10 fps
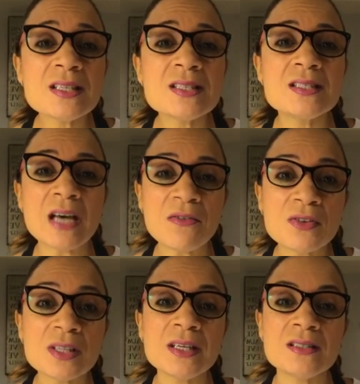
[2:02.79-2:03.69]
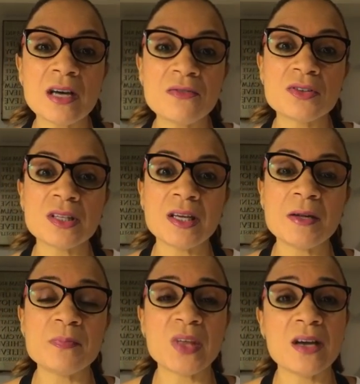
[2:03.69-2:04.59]
is
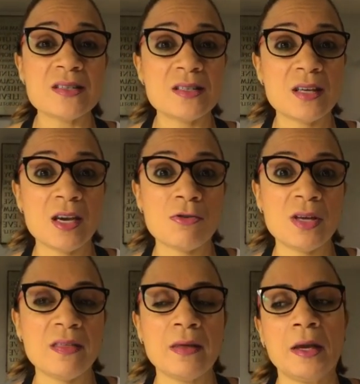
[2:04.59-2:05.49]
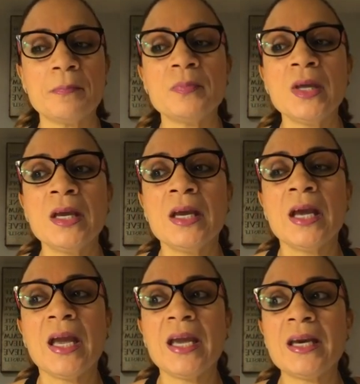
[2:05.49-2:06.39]
definitely a scary thing.
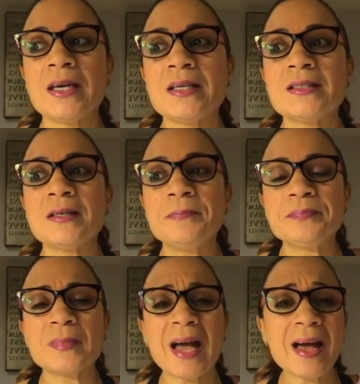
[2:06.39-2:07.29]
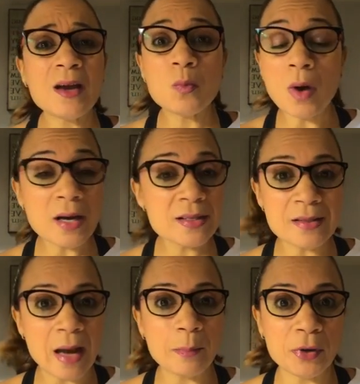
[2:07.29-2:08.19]
And I was
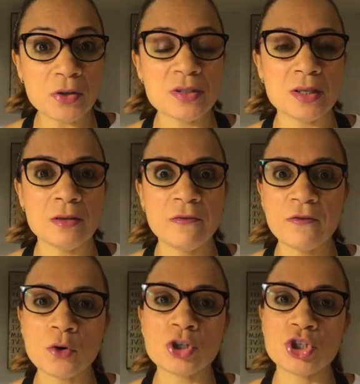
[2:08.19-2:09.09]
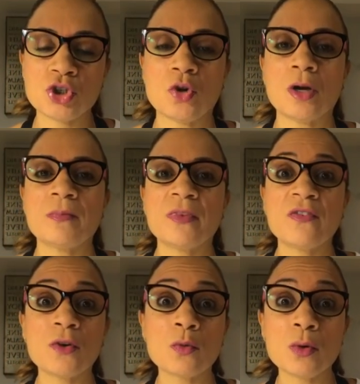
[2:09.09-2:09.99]
that person for sure,
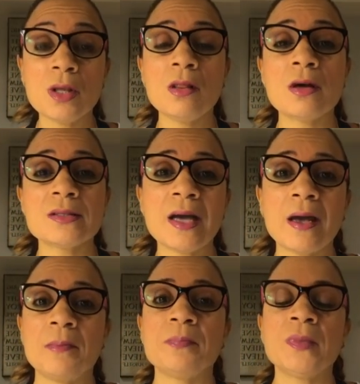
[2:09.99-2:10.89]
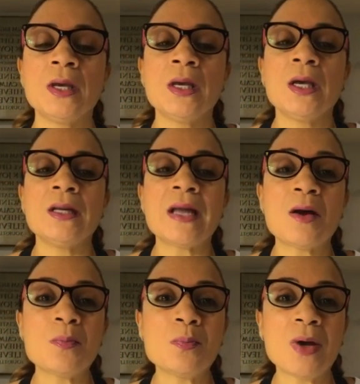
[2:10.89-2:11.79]
for a really long time.
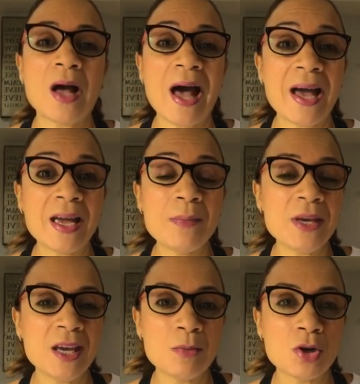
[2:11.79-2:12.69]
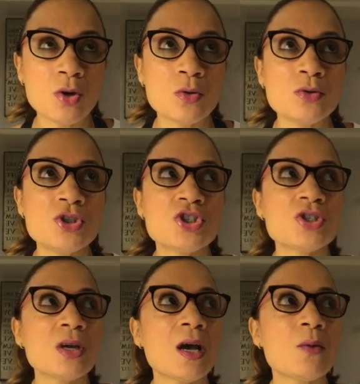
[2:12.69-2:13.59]
Now, I became a
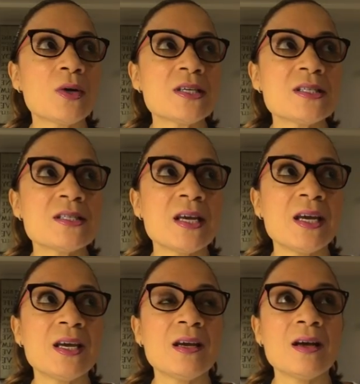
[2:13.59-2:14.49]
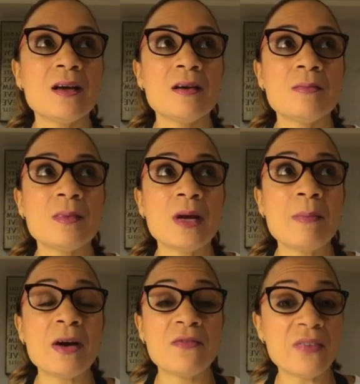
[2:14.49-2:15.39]
coach, I want to say
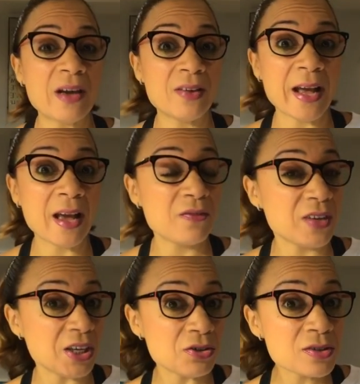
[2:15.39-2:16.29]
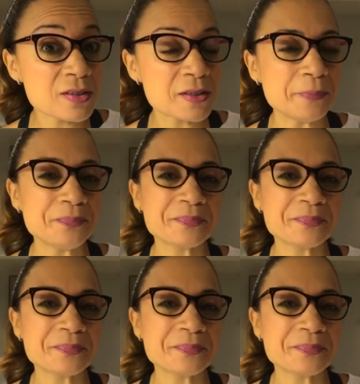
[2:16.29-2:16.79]
about 5.5 years.